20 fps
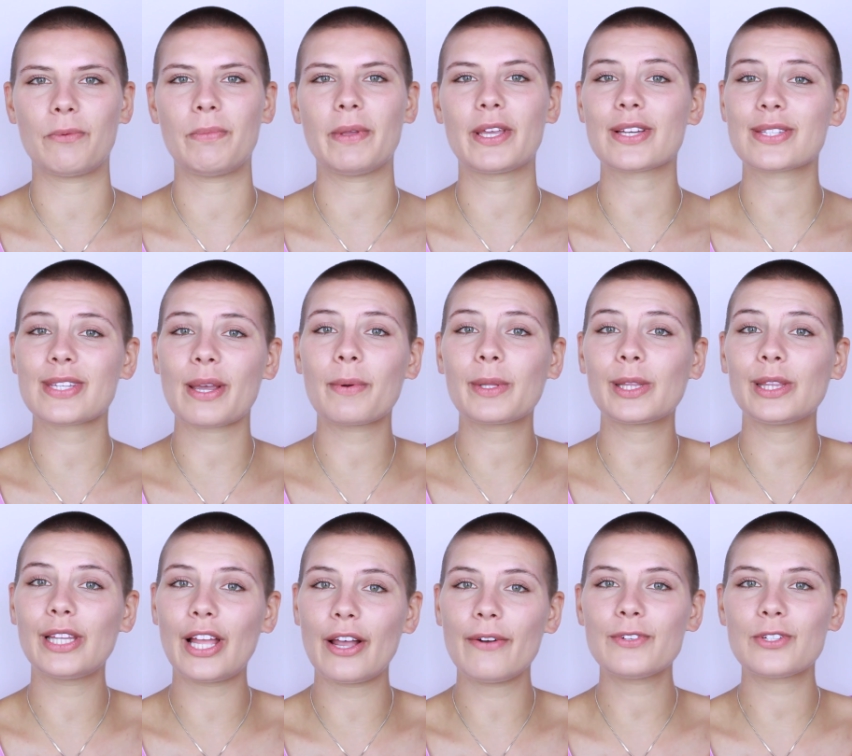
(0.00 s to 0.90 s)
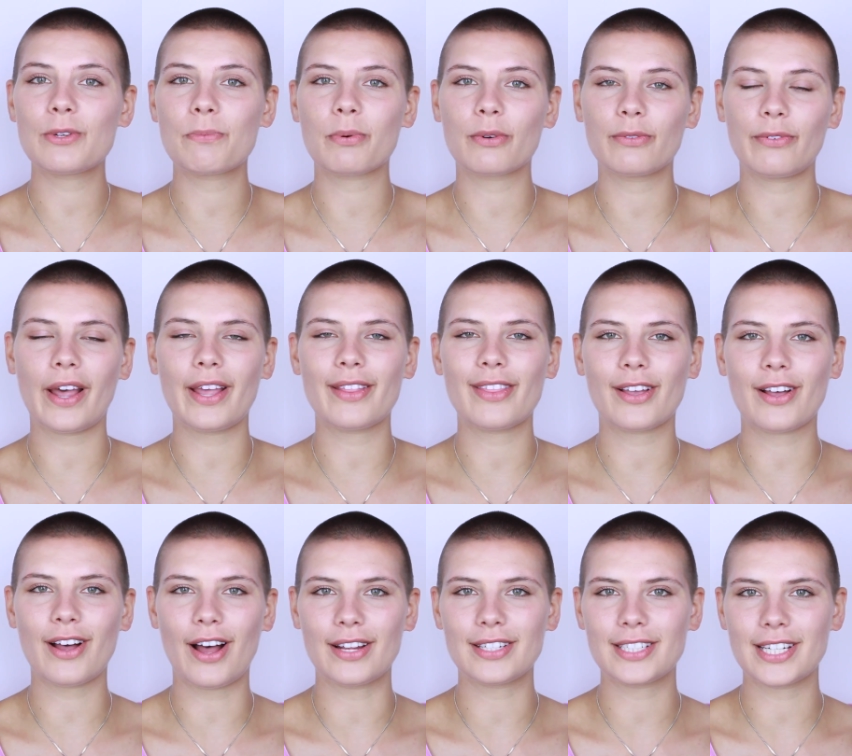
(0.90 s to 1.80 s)
because I would love to provide the
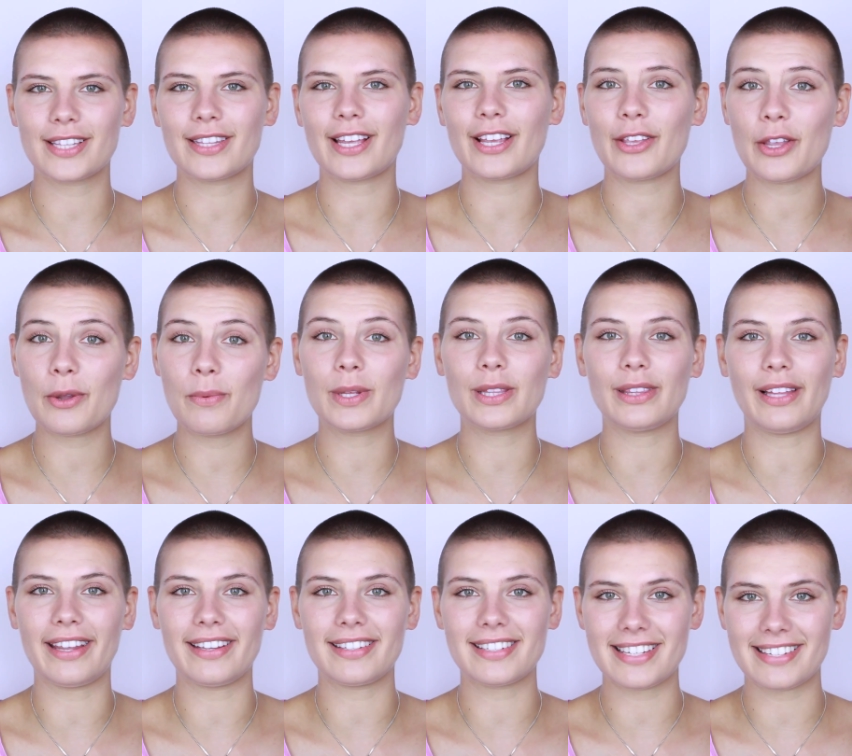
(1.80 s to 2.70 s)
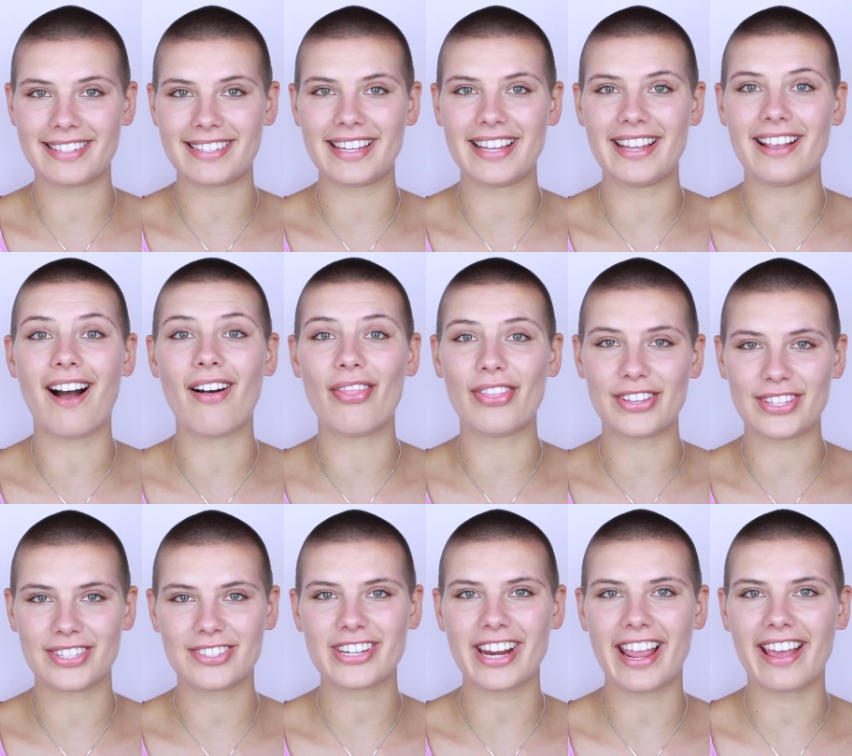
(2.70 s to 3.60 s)
content that you would like to see on
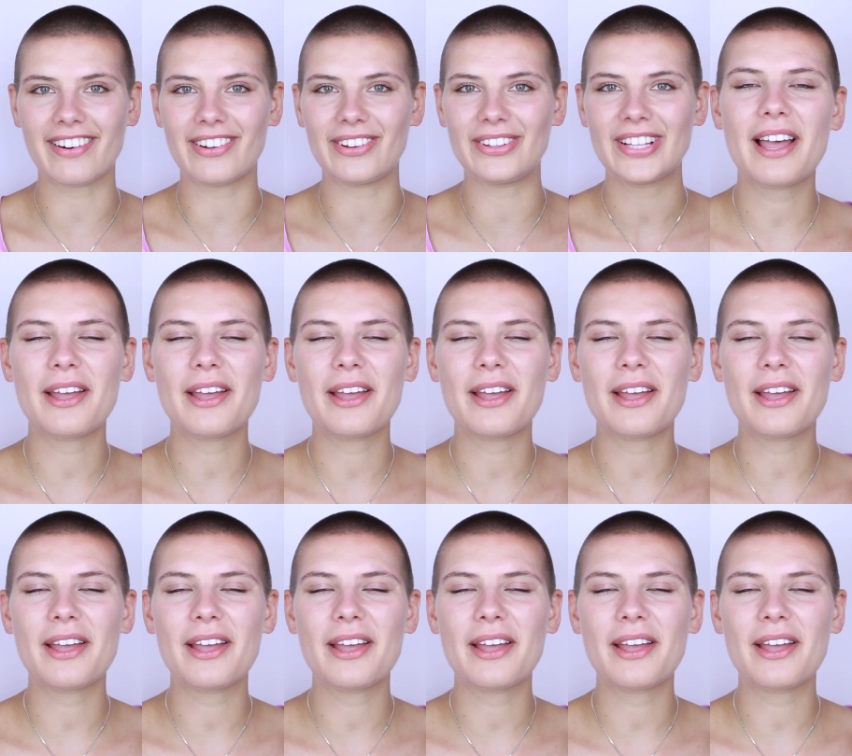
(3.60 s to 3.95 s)
this channel.